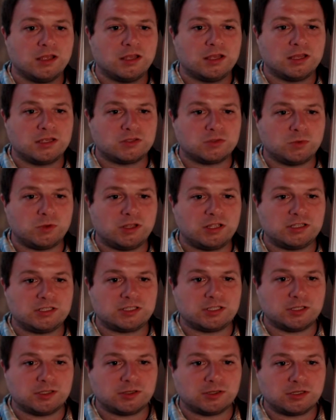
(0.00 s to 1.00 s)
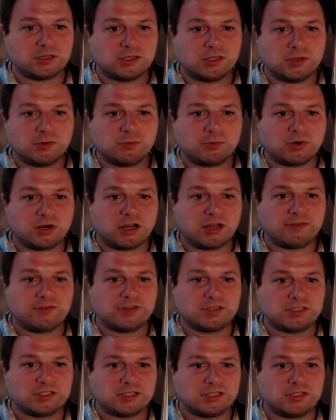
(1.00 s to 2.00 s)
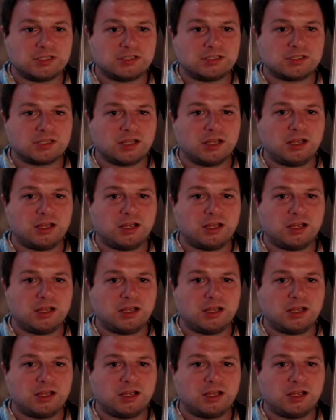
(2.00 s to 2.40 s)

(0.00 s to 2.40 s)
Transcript: as well as the provinces